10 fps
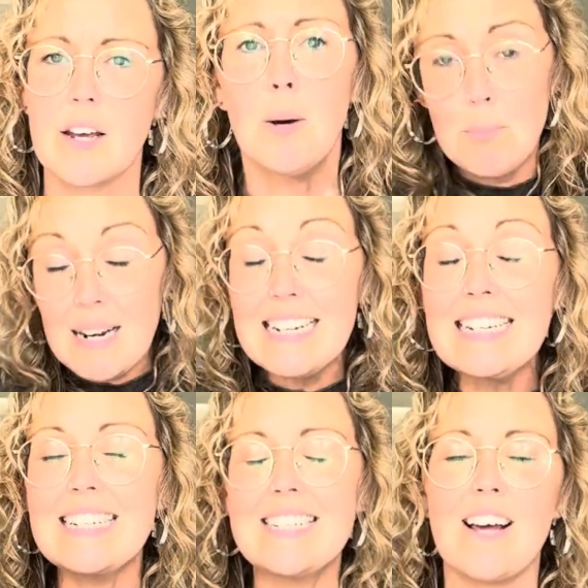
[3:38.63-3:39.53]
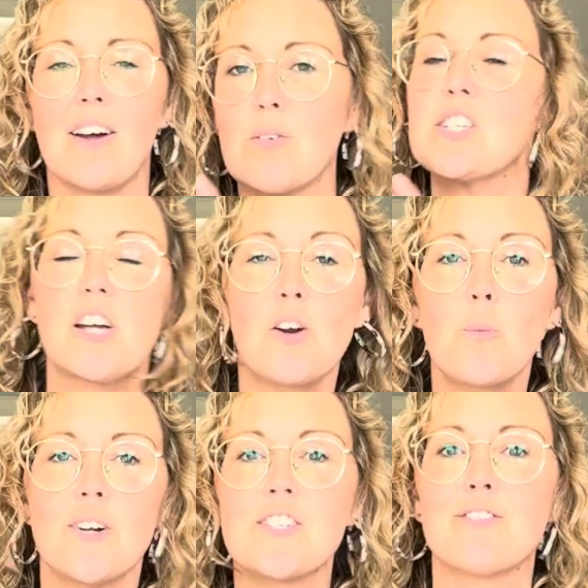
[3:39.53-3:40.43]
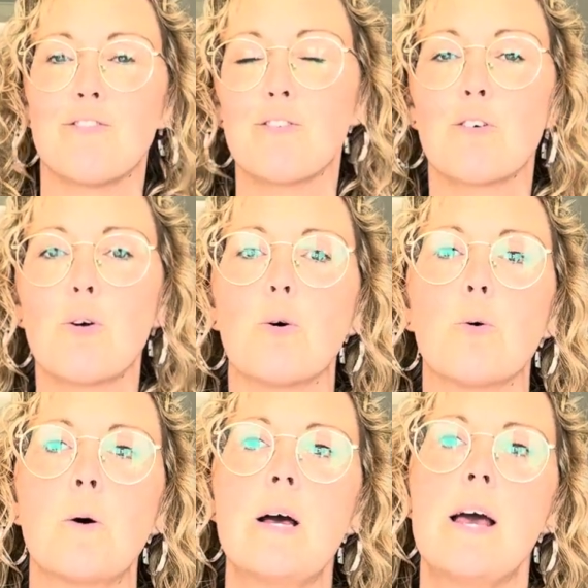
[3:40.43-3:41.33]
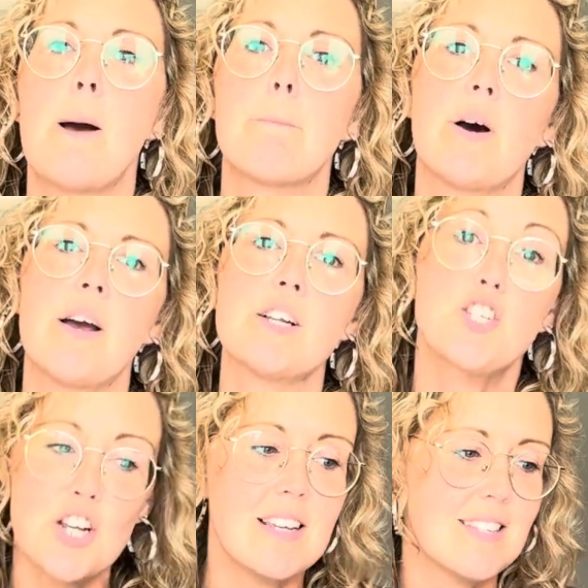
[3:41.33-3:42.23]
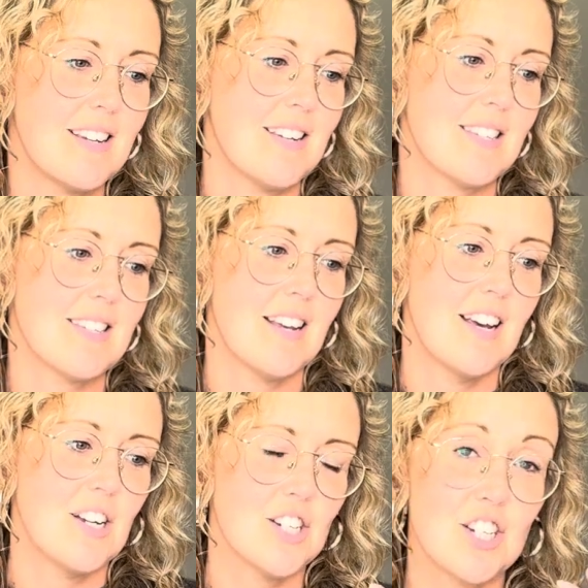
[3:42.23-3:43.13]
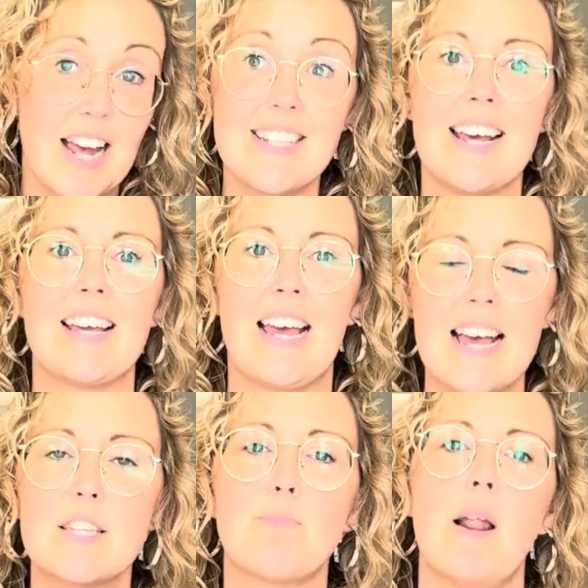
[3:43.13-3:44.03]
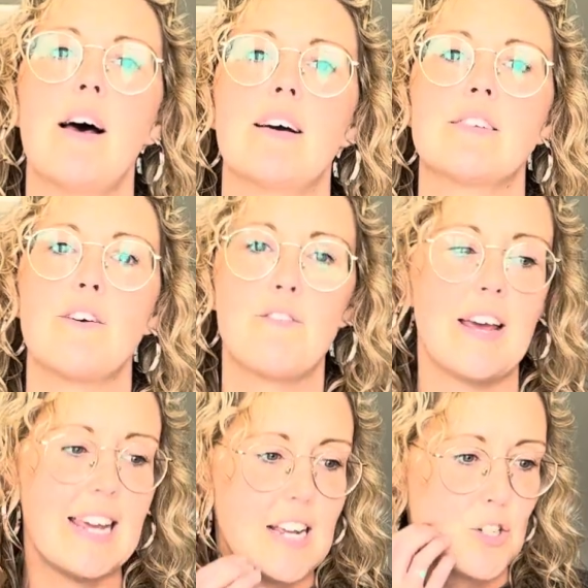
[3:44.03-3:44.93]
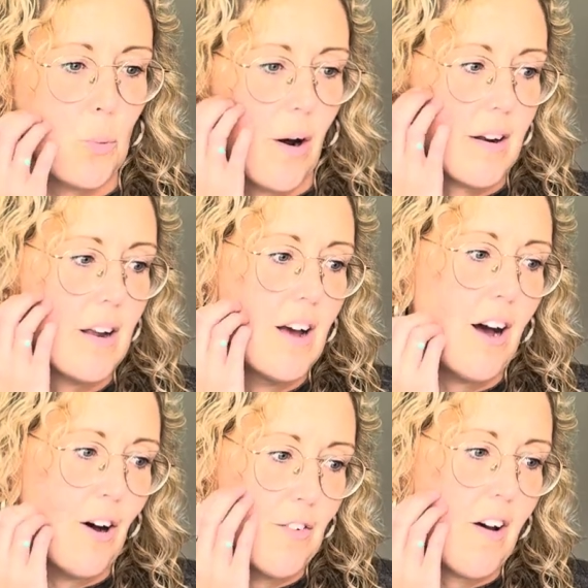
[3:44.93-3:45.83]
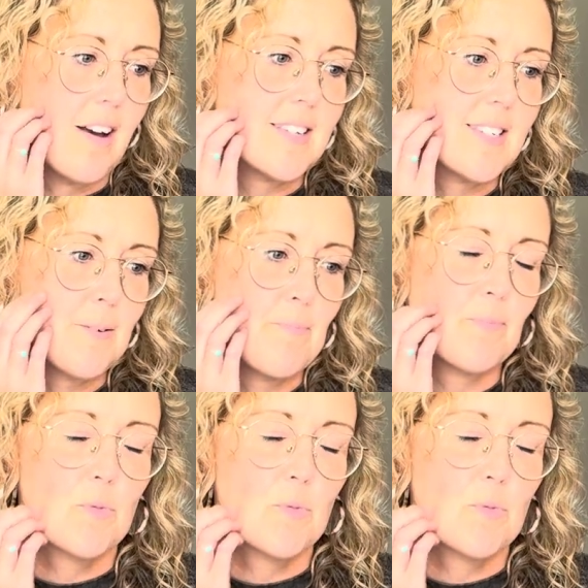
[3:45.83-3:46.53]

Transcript: completely done once and for all by Jesus shedding his blood for each one of us.